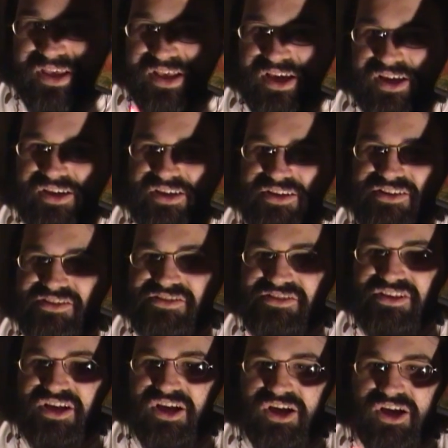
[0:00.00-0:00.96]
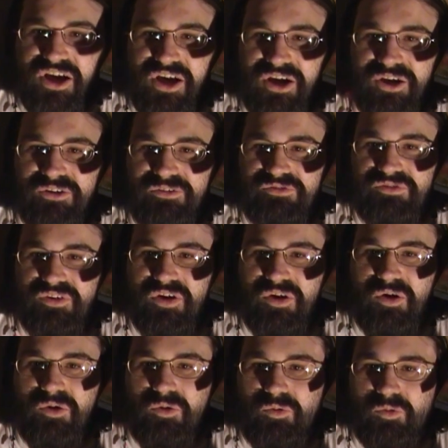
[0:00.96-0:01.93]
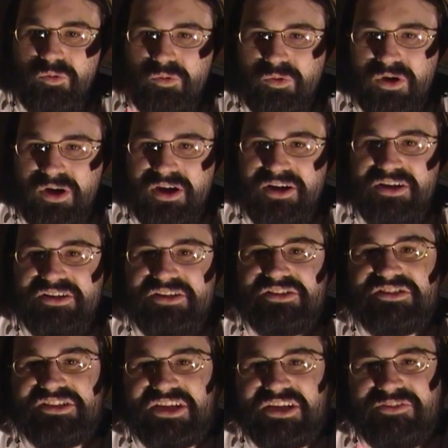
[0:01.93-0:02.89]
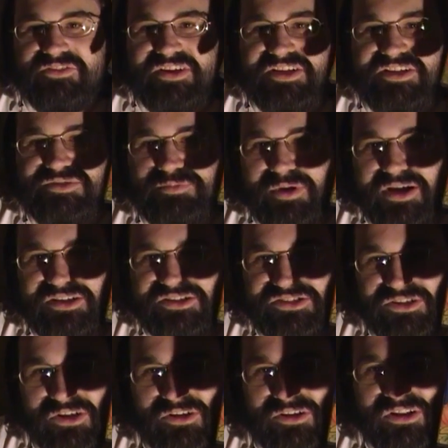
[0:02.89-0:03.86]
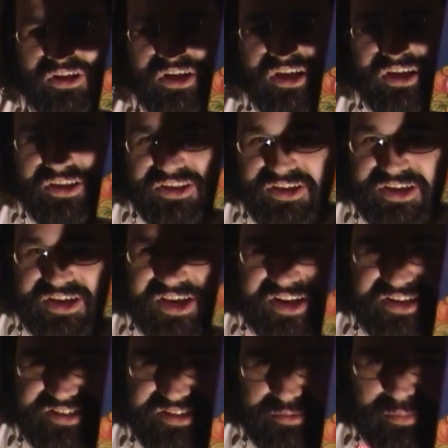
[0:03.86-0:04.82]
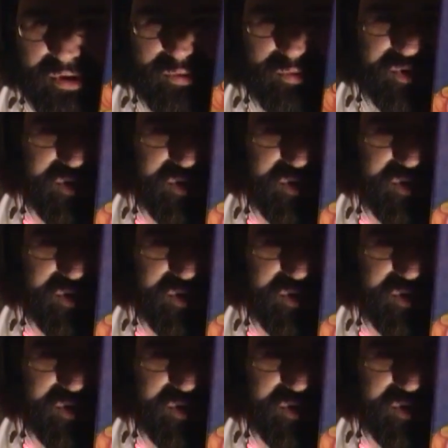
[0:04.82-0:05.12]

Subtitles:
because of what TV special you get as a